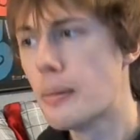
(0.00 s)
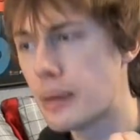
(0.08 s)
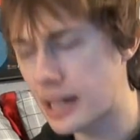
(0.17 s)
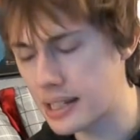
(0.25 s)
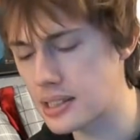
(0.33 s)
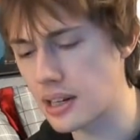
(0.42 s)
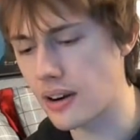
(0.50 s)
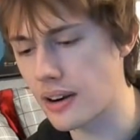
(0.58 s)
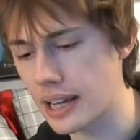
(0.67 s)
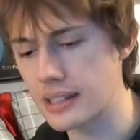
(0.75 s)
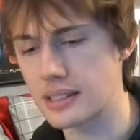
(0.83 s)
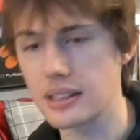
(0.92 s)
but considering
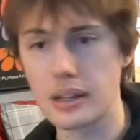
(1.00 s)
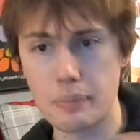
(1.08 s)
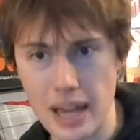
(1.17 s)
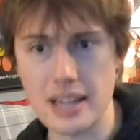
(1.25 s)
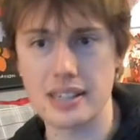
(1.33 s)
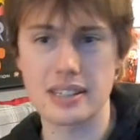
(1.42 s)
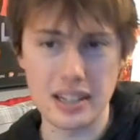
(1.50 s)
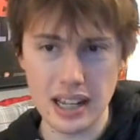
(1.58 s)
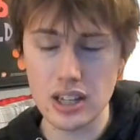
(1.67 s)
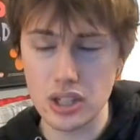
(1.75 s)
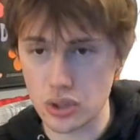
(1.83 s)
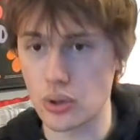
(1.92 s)
it's, like, based in
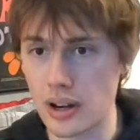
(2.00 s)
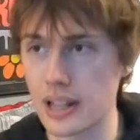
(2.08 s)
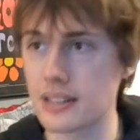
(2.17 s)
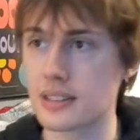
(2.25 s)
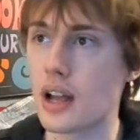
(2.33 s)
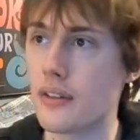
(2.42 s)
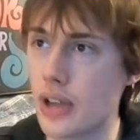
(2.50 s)
history and stuff,